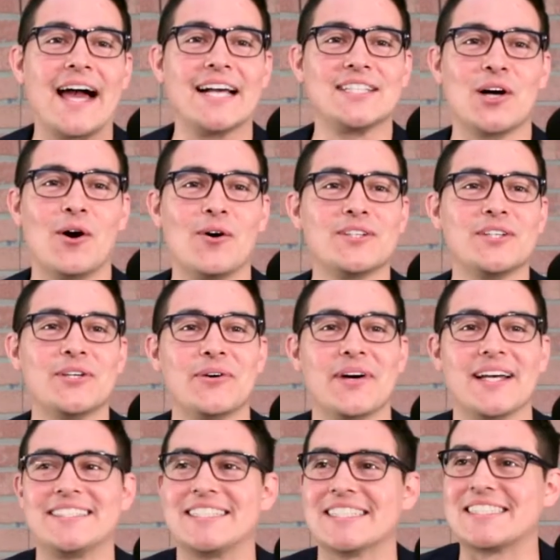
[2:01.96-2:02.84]
I told you,
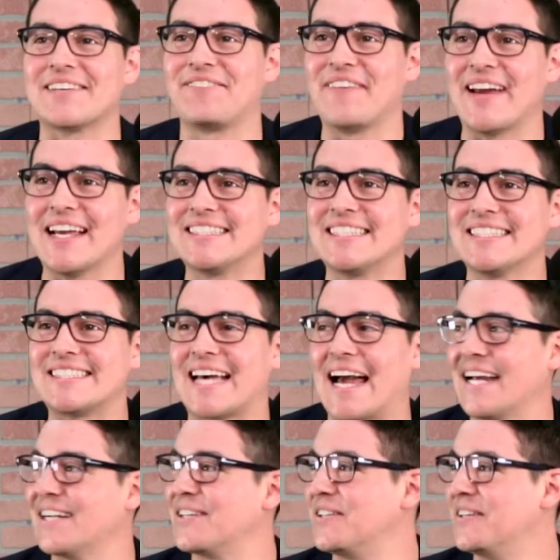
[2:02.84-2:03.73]
it's just a fancy
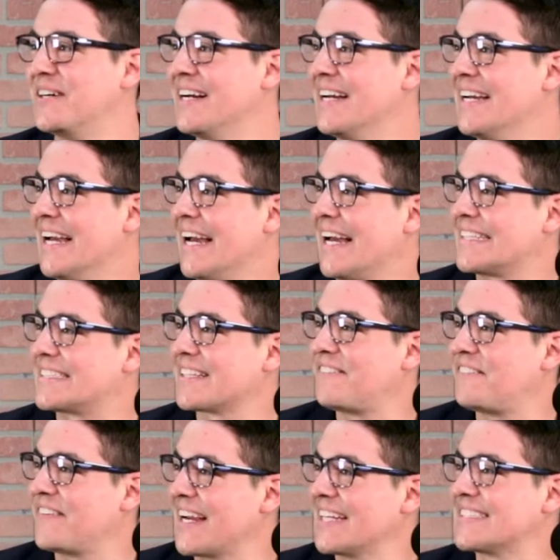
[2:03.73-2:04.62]
title. It's a
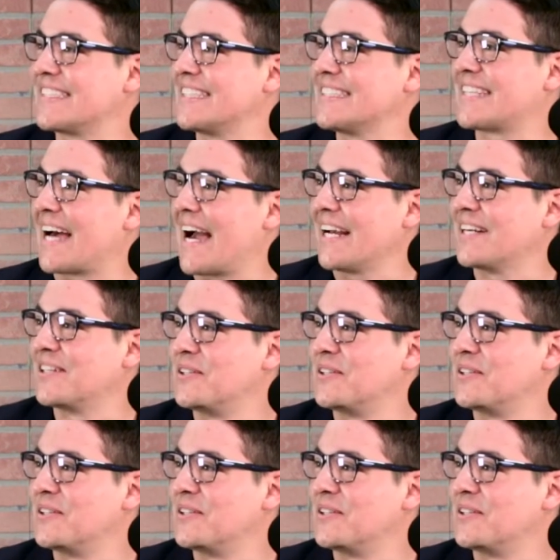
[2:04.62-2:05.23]
fancy title.